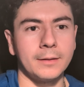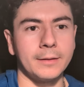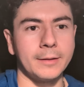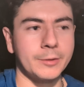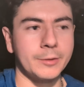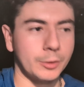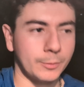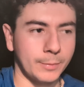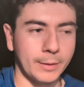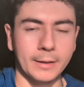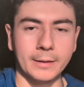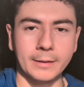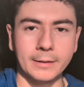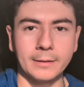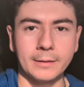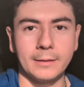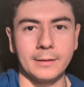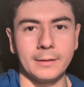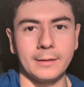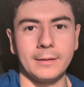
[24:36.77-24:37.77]
it's your
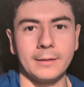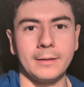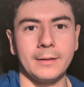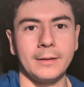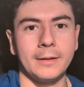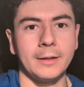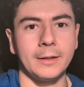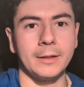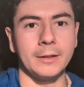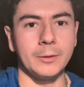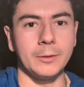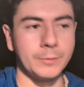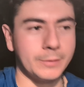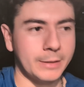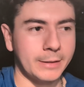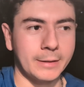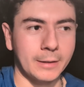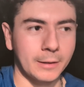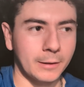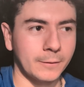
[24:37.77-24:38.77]
body. You
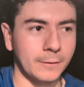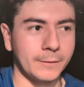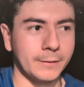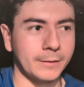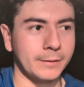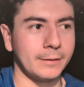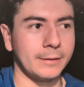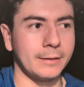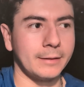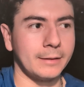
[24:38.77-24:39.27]
take care of it.